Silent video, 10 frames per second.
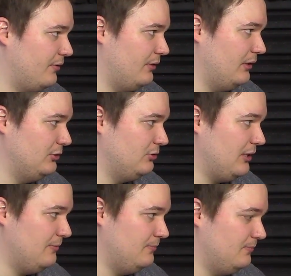the
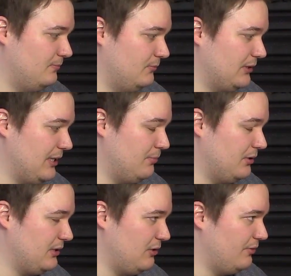drum
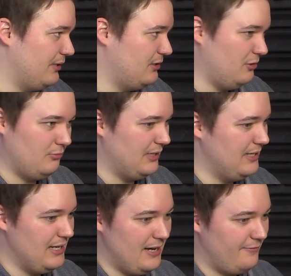samplers out there already
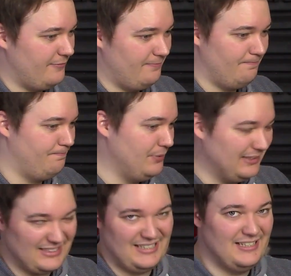have
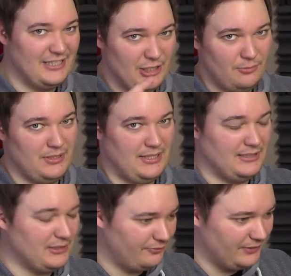built-in
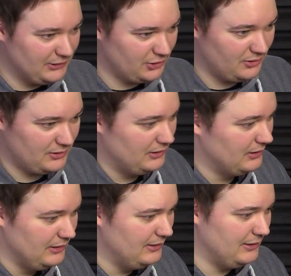humanizing features.
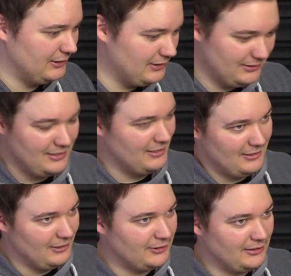It's
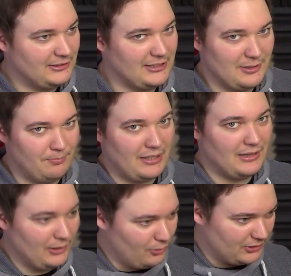usually just a
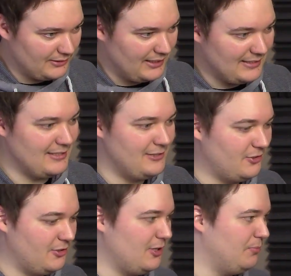button or a slide that you
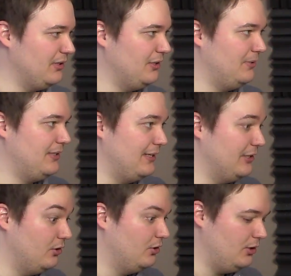turn up a little bit and
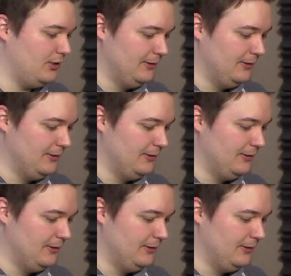you're good.